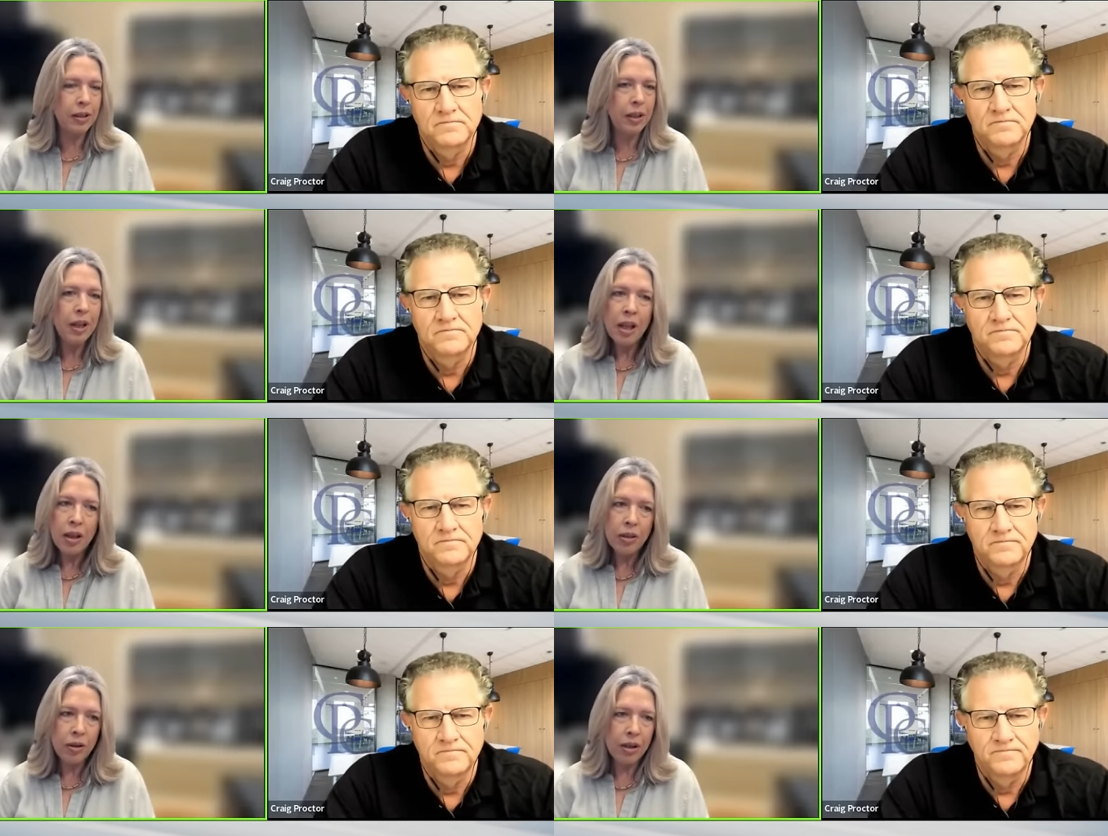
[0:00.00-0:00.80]
Speaker 1: and
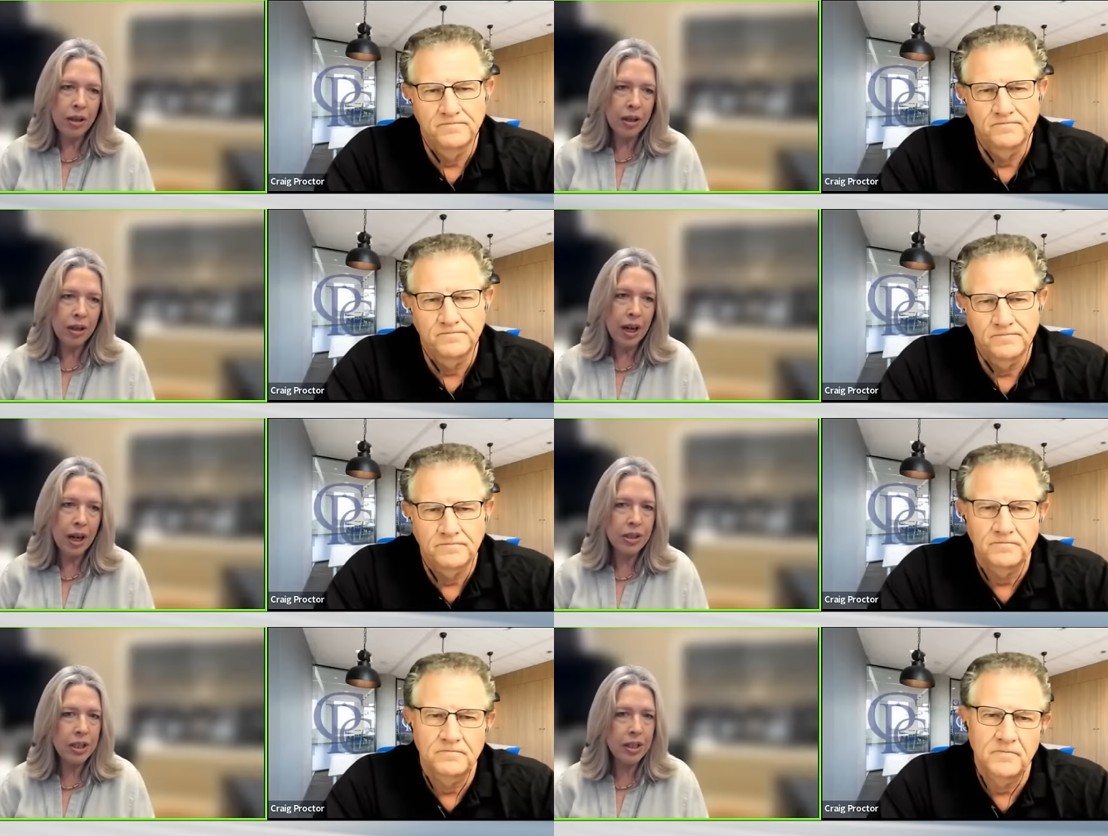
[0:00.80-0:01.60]
the uh,
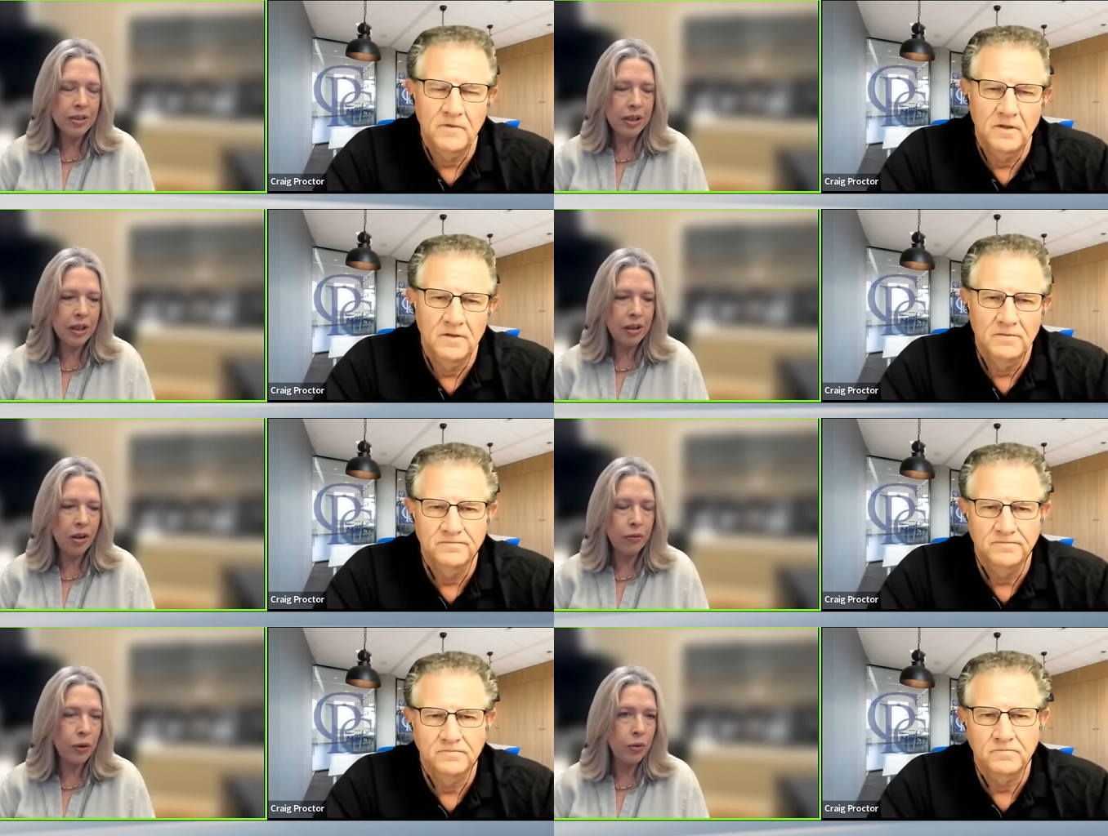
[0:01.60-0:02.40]
guarantees, and
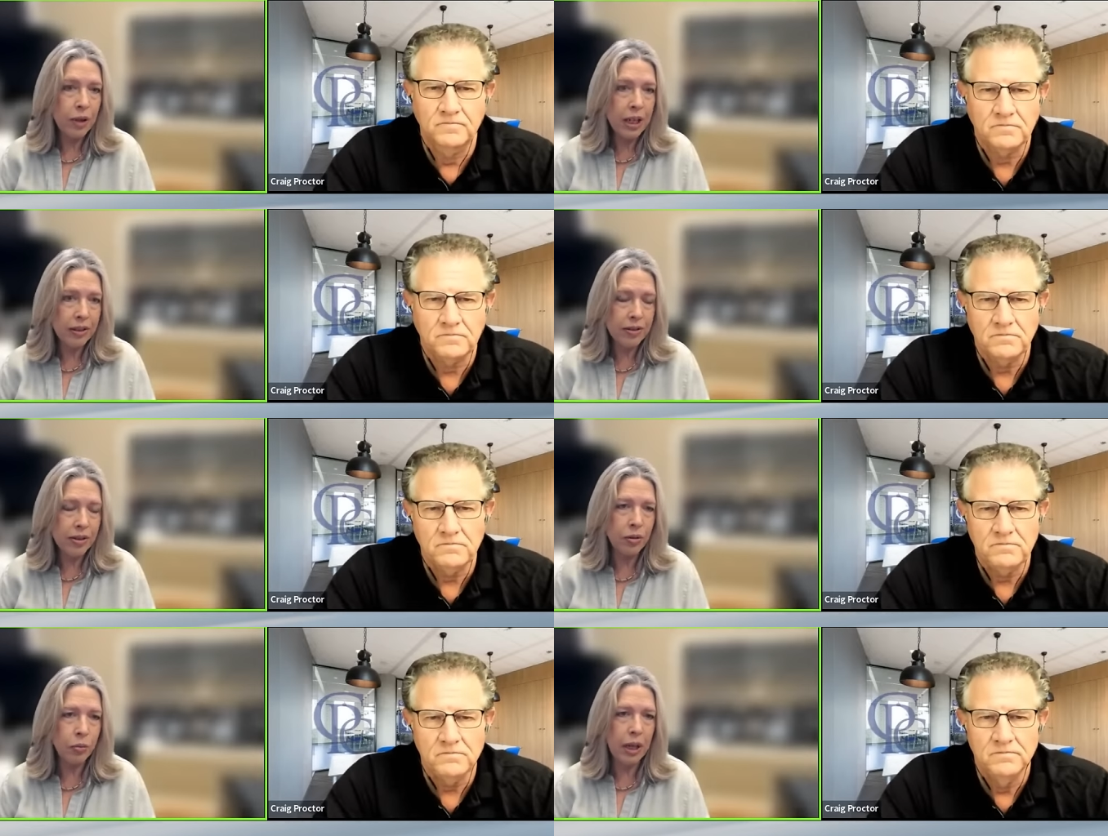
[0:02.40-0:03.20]
our phone rings.
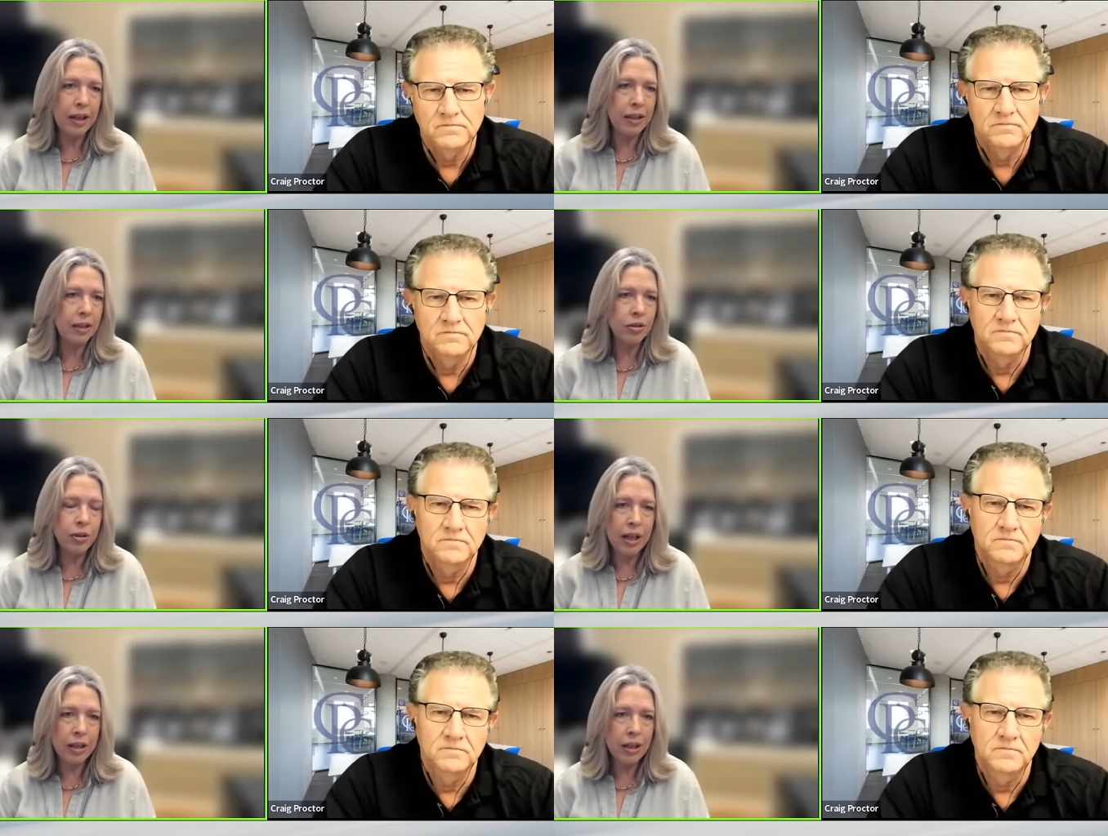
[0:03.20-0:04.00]
So we get
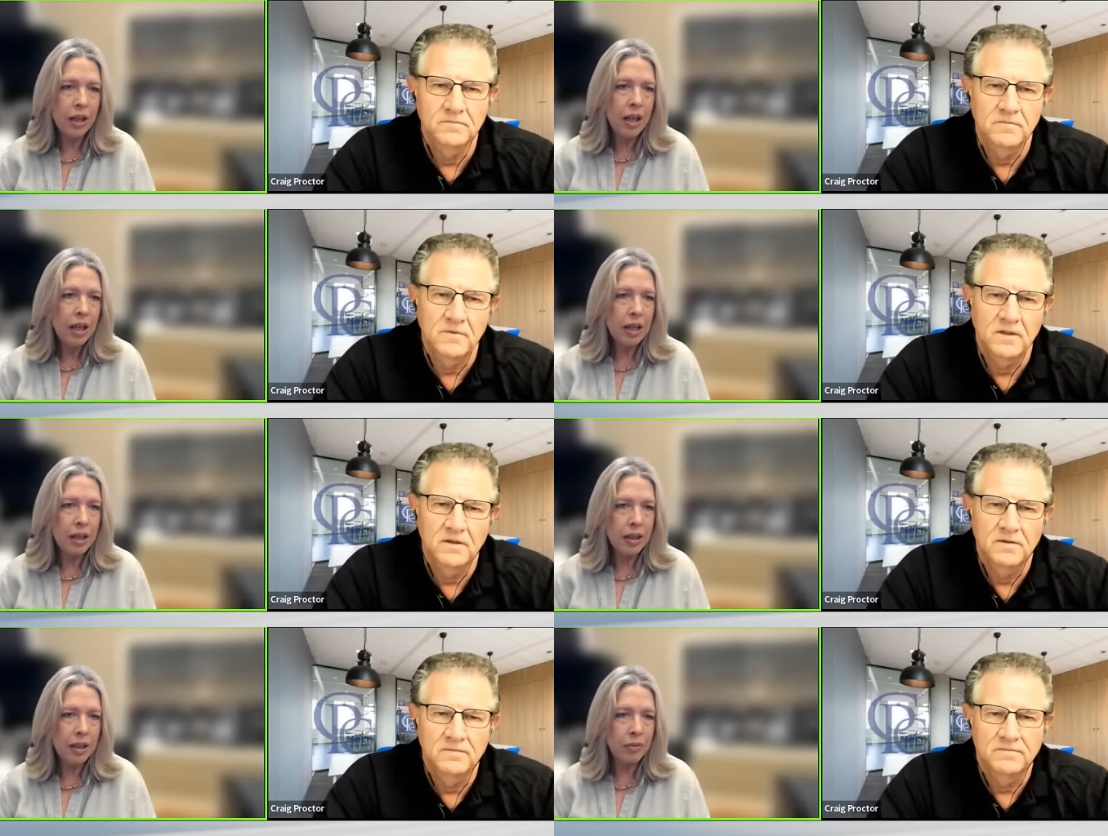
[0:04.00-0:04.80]
internet
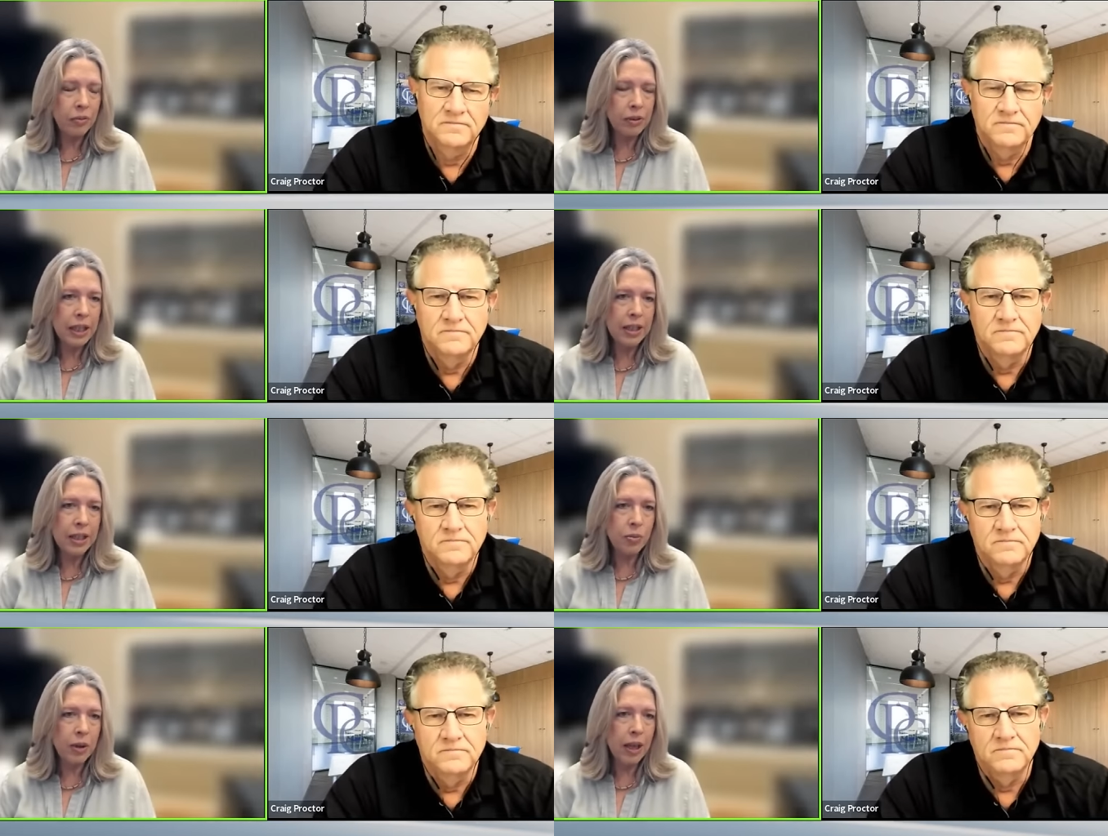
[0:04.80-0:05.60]
uh,
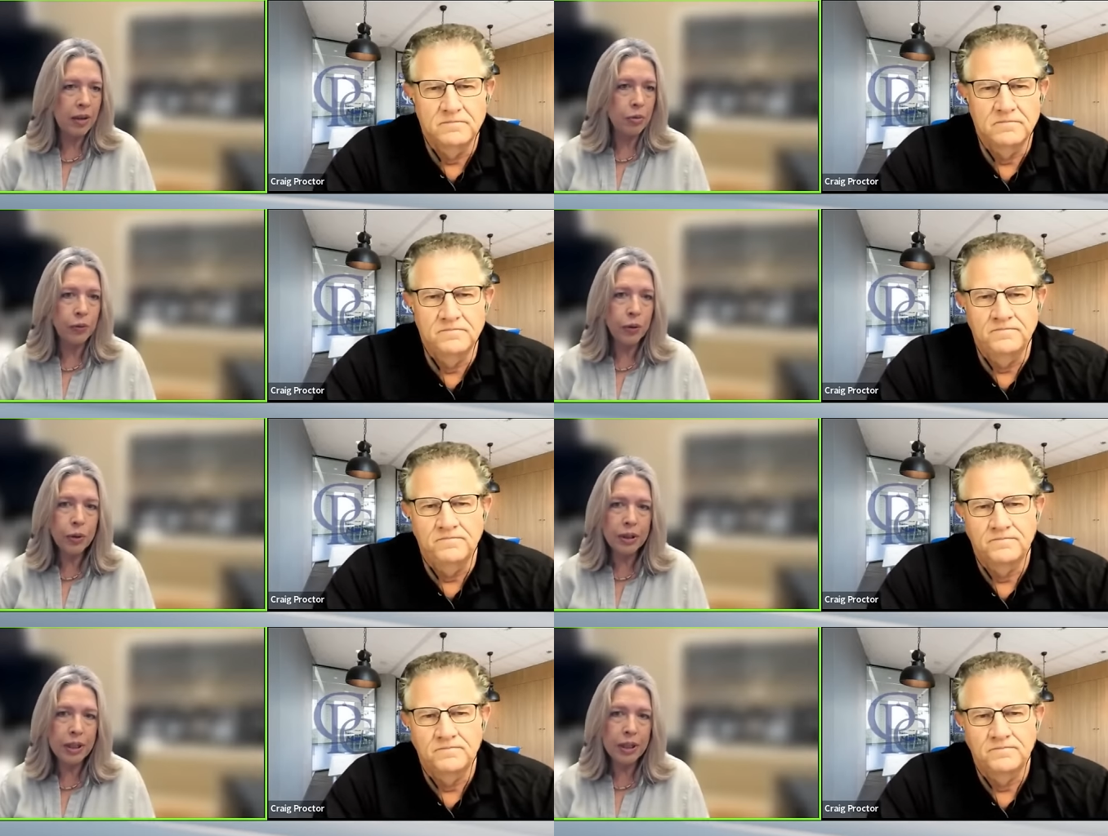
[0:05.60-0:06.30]
leads, we get referral